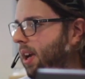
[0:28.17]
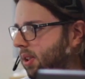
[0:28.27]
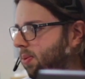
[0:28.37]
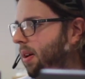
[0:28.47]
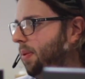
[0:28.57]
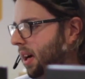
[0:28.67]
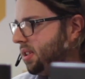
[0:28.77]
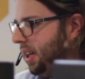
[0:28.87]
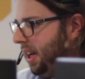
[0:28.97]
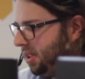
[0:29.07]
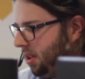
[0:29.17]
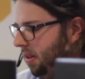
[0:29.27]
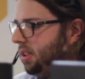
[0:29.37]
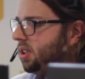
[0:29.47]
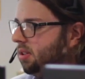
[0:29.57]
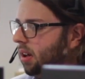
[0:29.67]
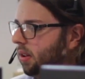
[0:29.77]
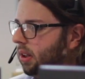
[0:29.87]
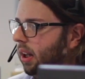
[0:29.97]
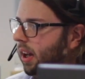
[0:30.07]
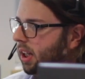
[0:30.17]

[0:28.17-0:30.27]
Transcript: education and any form of learning, one